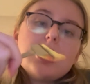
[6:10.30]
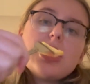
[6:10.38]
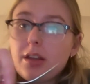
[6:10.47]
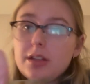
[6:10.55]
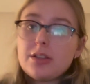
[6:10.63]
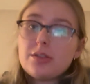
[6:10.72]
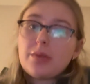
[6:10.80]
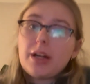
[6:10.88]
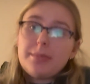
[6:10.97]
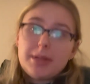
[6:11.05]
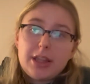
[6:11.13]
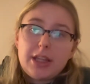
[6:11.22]
This is what I've
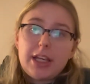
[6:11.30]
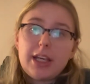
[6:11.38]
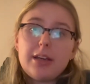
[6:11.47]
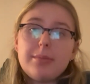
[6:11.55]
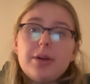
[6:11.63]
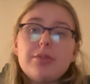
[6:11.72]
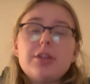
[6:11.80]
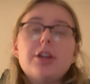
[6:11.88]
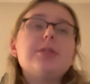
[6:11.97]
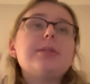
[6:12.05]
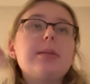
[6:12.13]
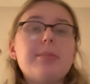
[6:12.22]
been thinking about,
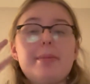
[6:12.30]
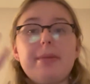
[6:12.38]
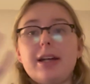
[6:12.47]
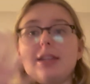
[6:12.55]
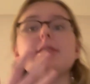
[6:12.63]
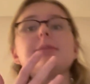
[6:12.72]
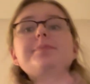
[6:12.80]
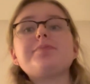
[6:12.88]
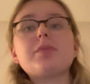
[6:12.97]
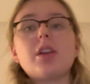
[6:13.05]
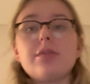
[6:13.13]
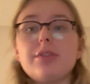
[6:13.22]
though, in my mind.
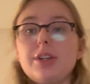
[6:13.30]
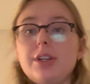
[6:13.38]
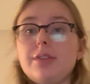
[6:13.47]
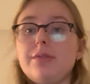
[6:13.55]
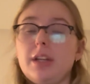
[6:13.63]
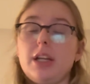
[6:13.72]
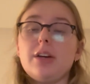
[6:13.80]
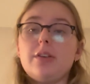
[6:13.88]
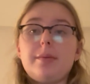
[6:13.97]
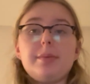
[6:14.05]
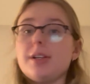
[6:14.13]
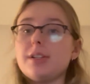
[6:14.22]
For the video,
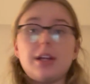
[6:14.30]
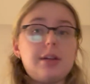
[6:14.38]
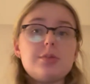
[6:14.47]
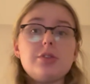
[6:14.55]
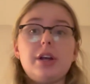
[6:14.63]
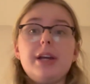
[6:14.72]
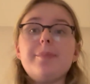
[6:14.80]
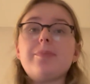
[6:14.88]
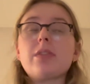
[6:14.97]
I'm gonna set up straight.